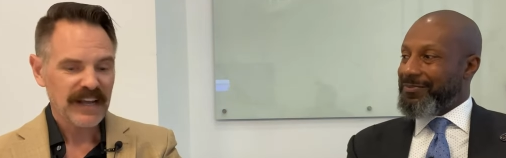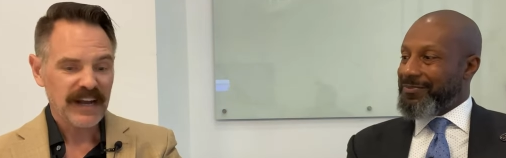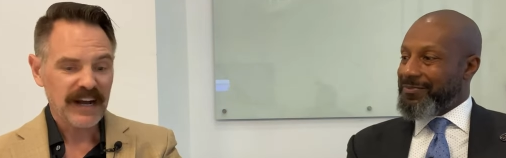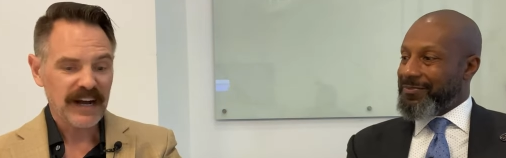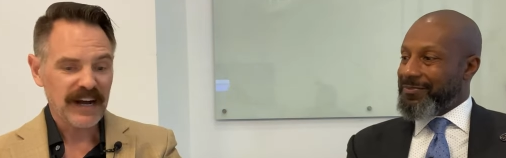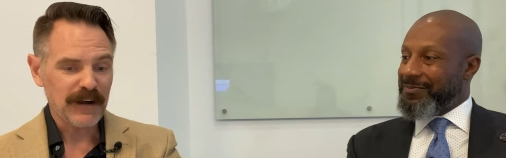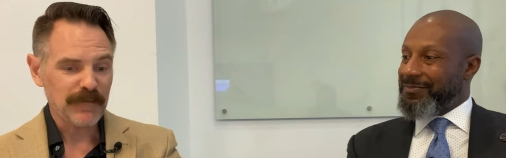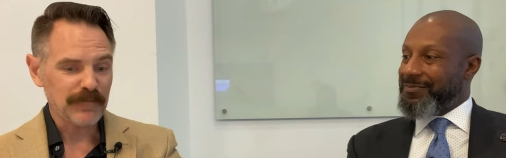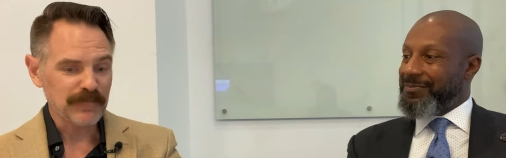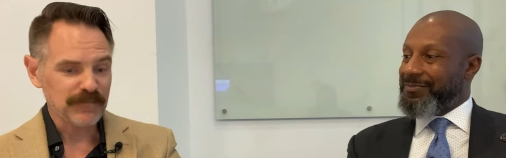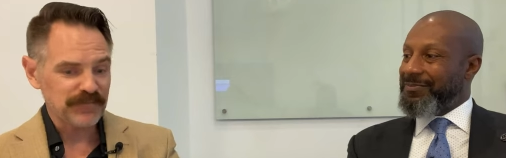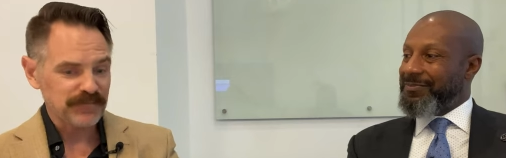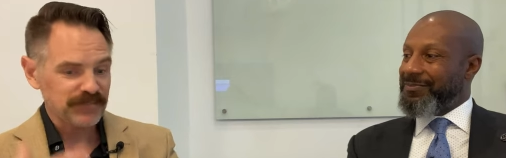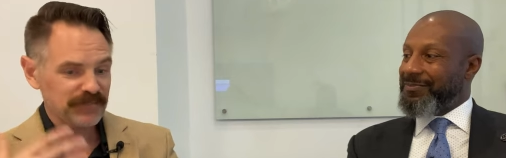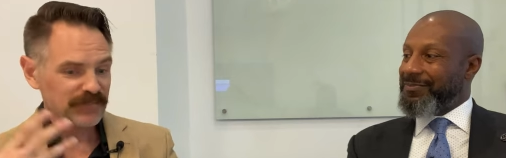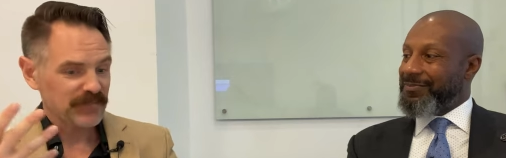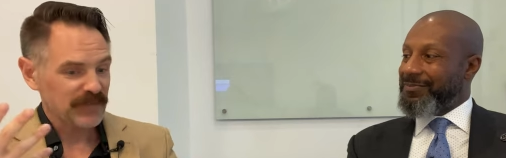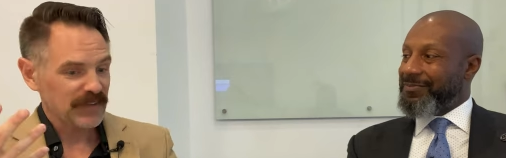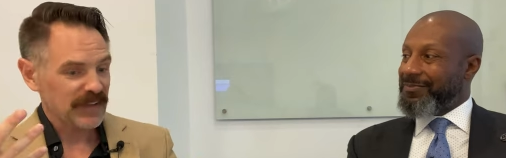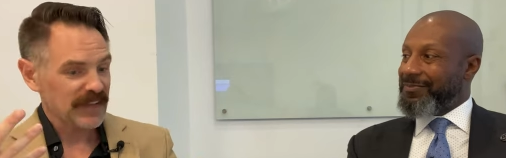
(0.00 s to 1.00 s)

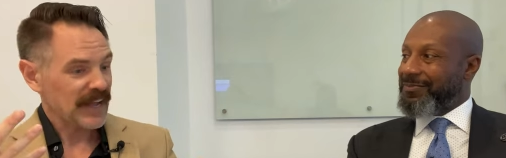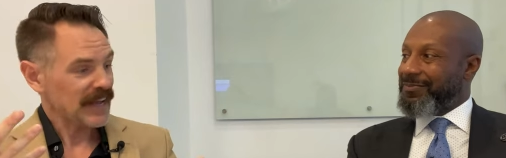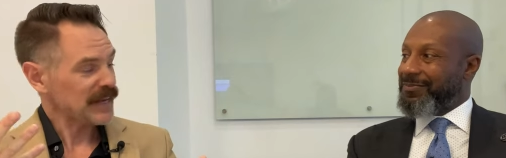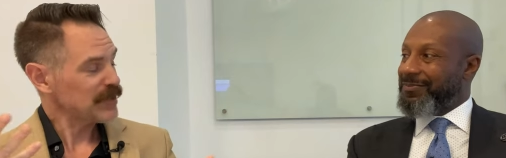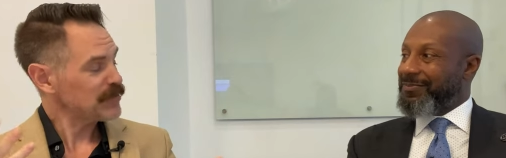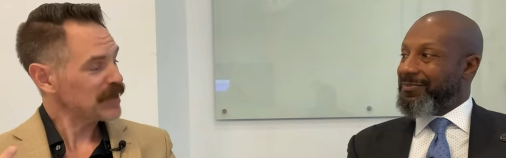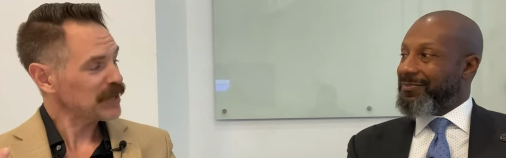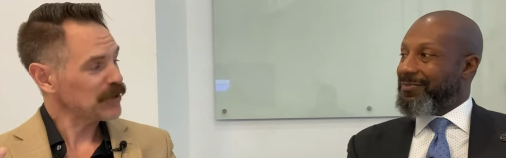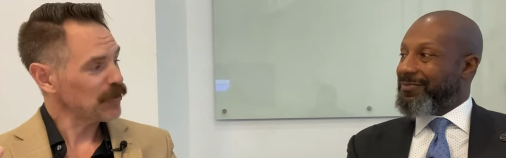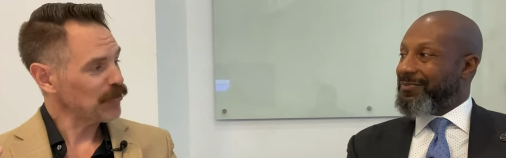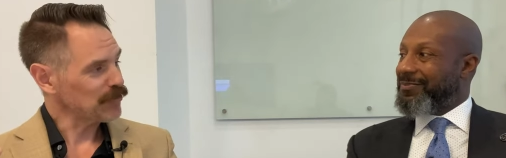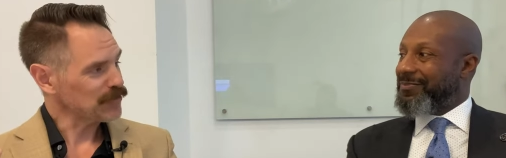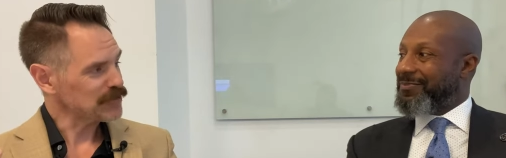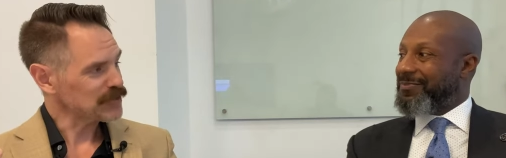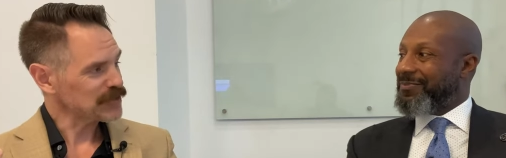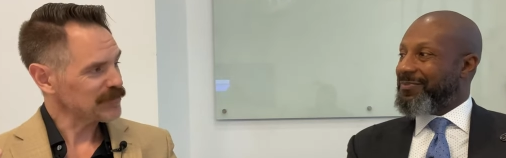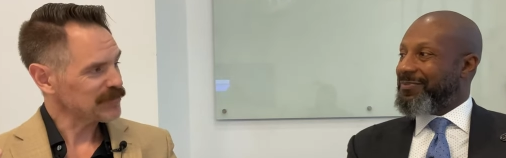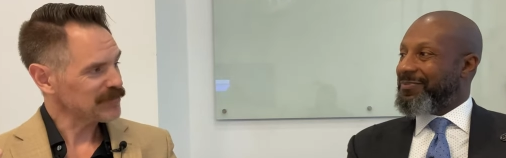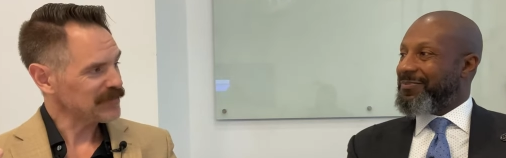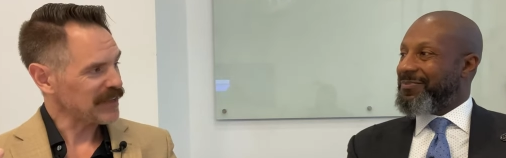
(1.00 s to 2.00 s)
Speaker 1: Um, any big
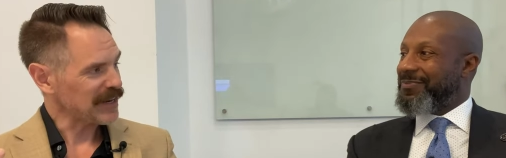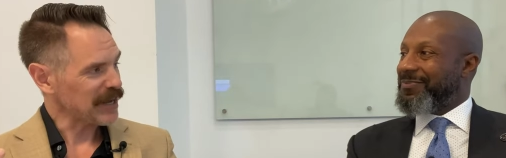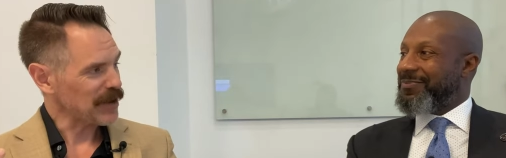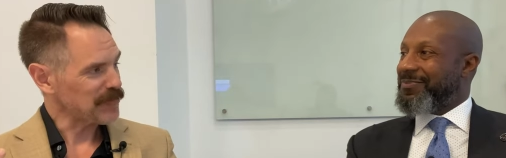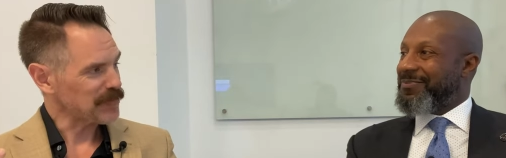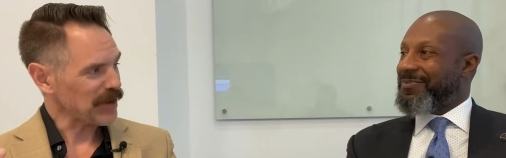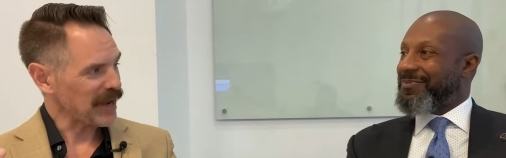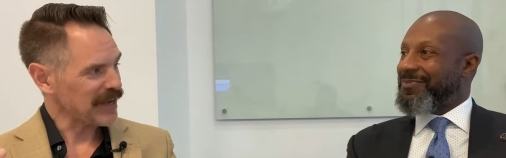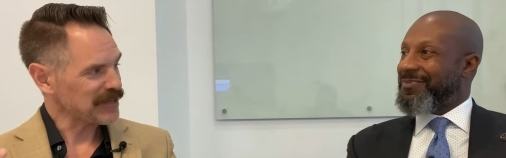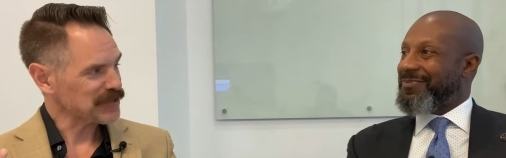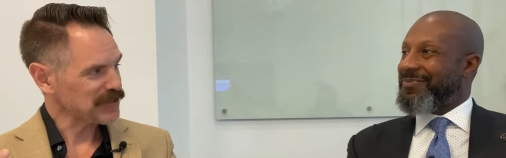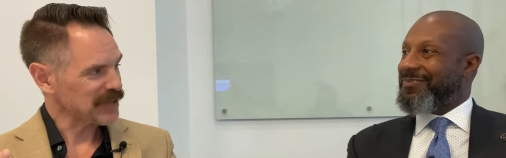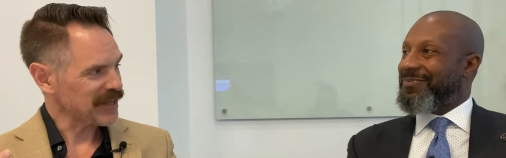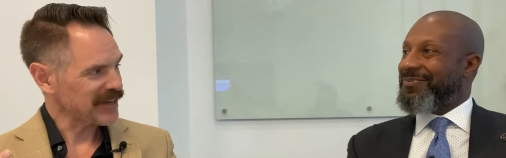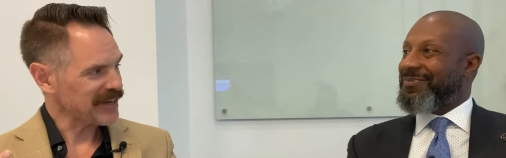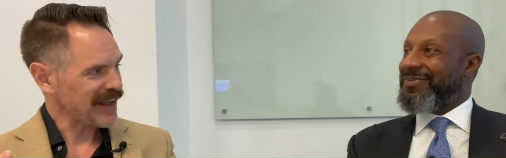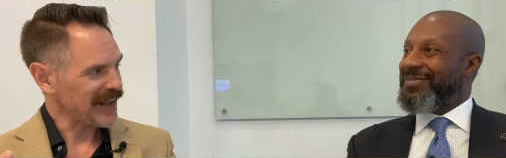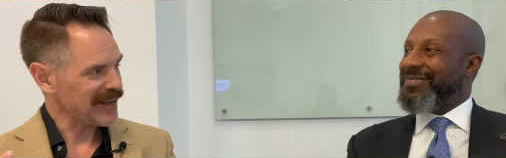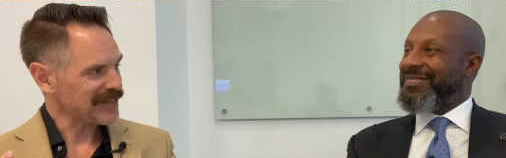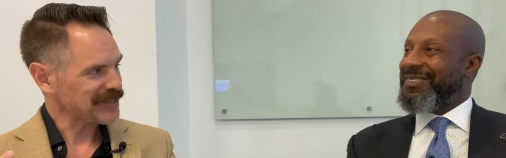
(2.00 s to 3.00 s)
goals that Upper
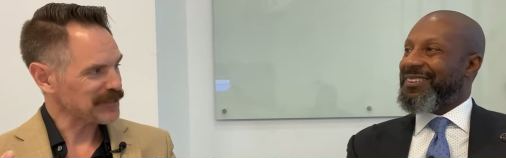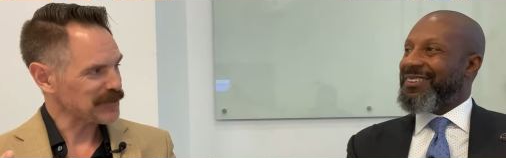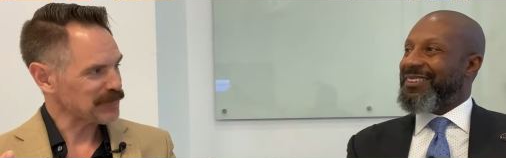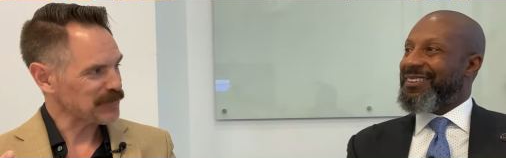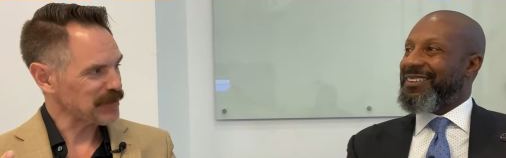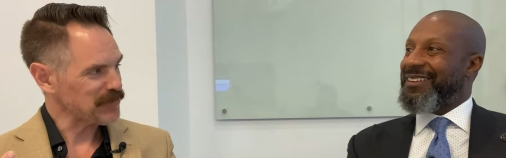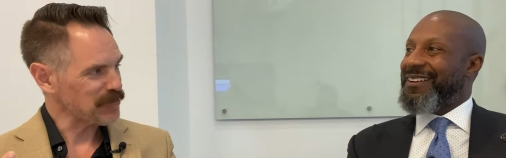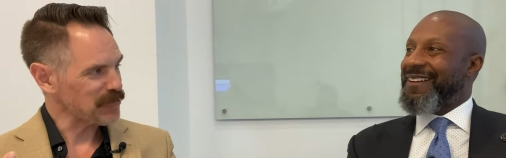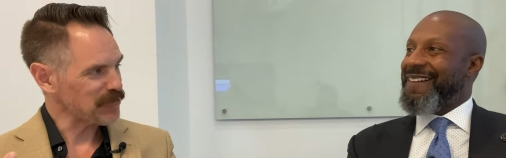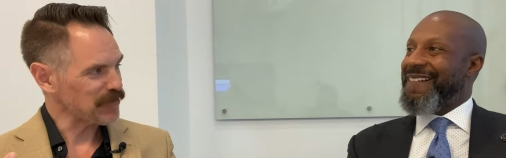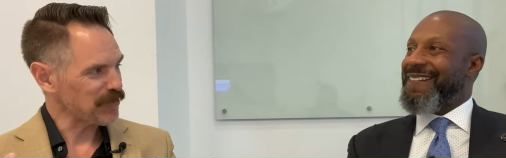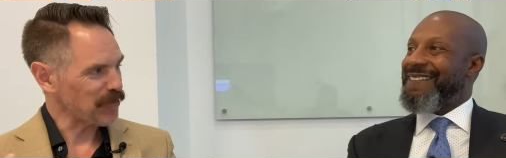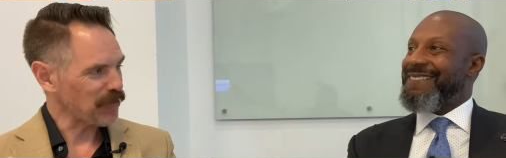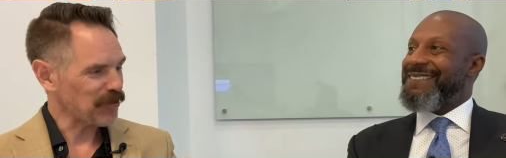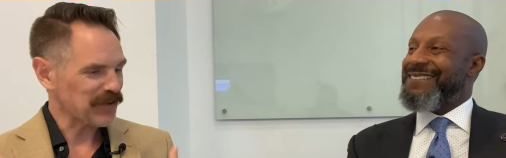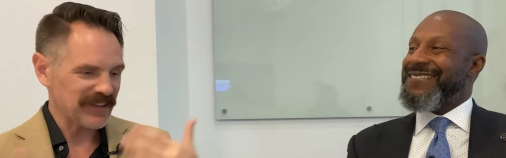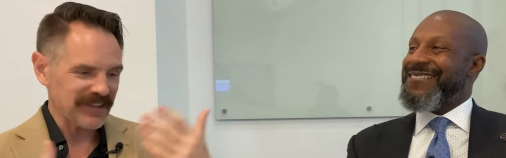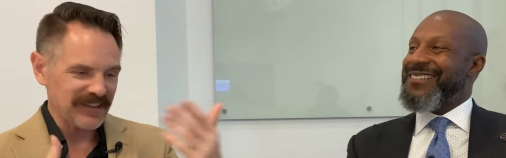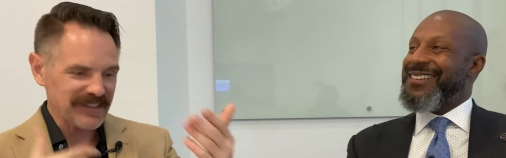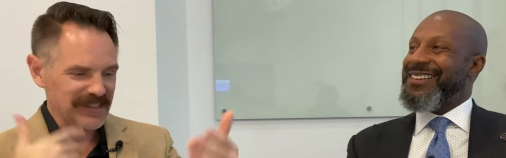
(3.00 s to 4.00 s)
Echelon has as we move
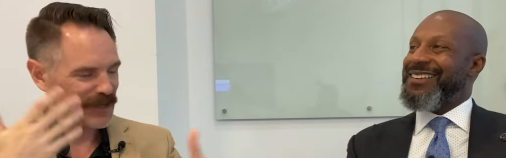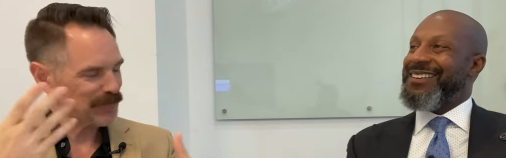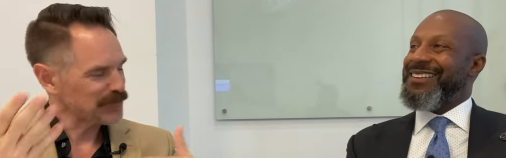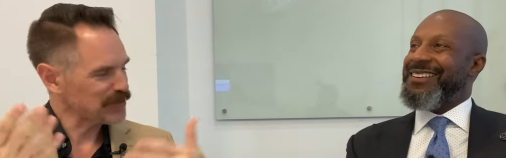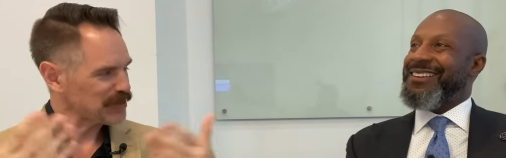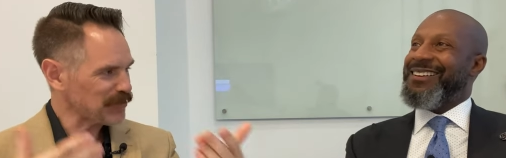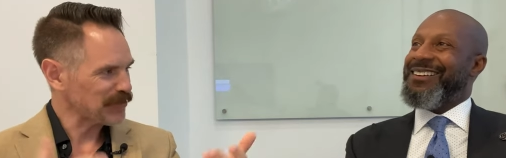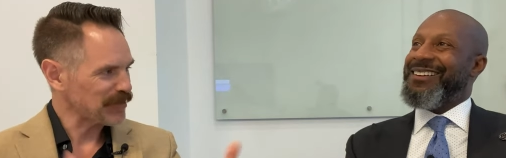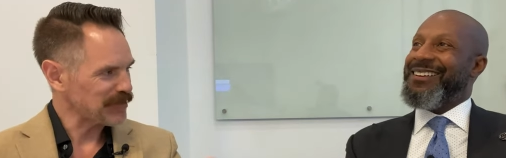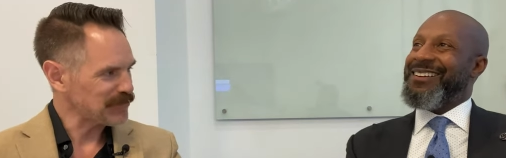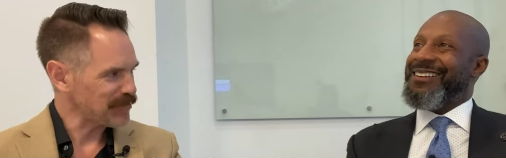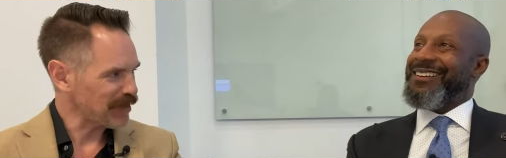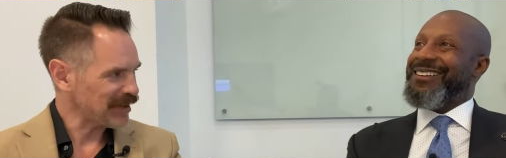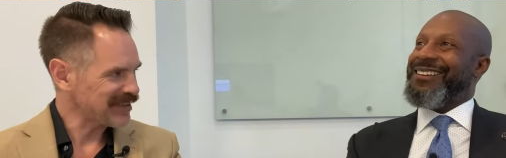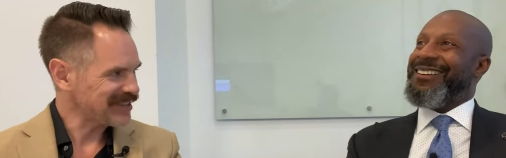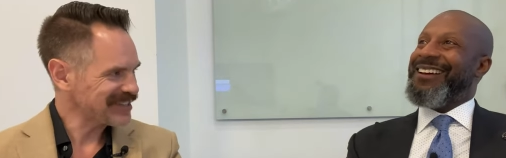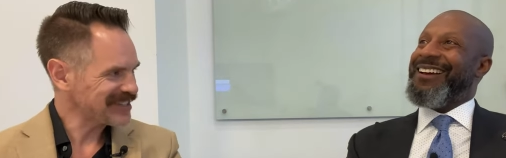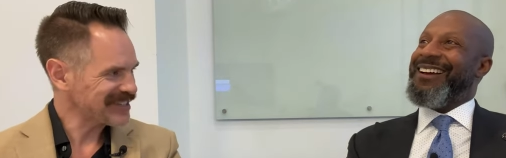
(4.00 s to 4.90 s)
forward in the subsequent months